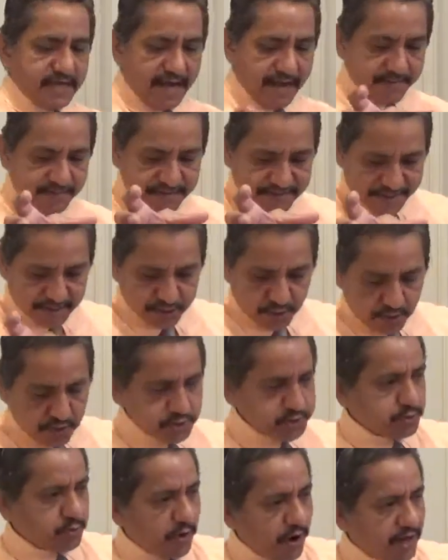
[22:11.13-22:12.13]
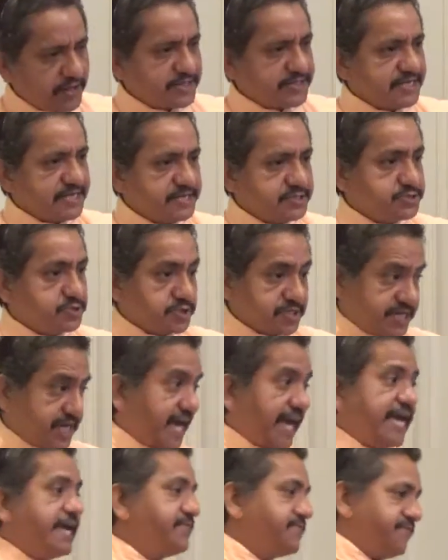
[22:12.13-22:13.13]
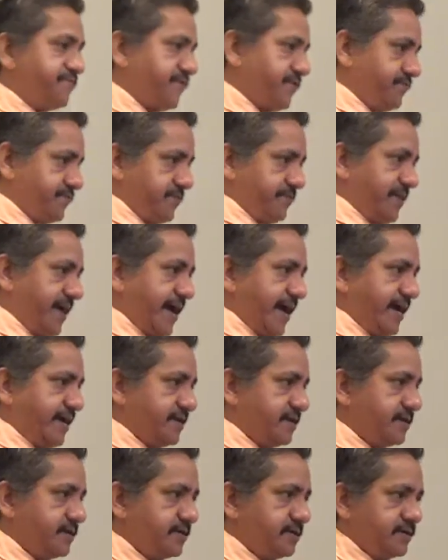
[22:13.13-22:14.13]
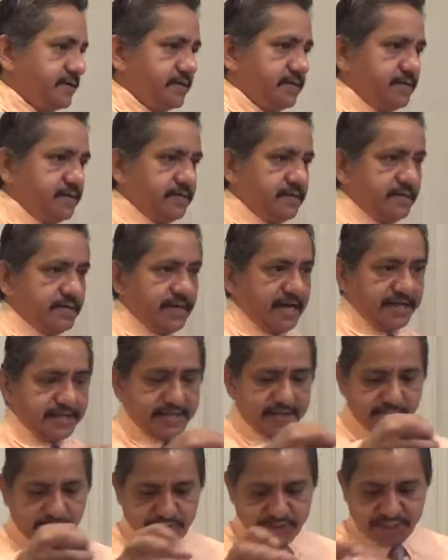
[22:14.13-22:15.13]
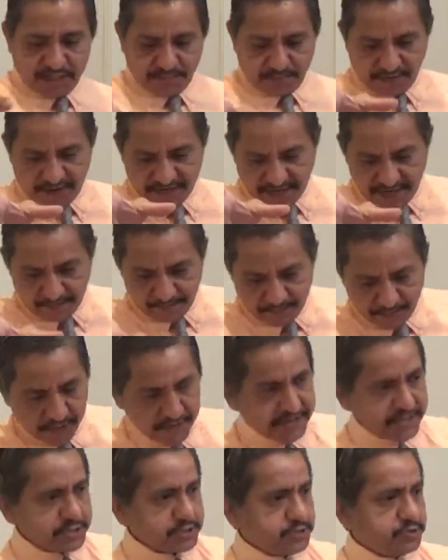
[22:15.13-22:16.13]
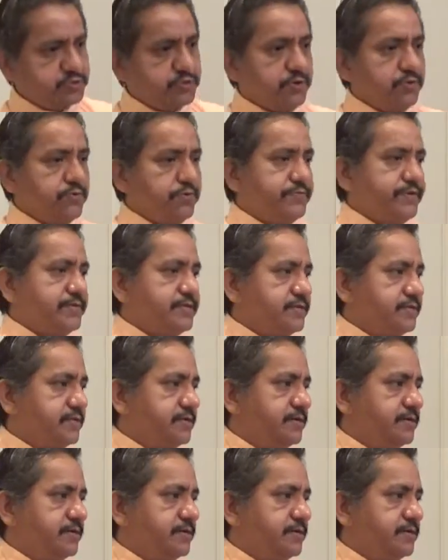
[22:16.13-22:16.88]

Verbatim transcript: I believe that those qualities came from the man and they were separated and put into a woman.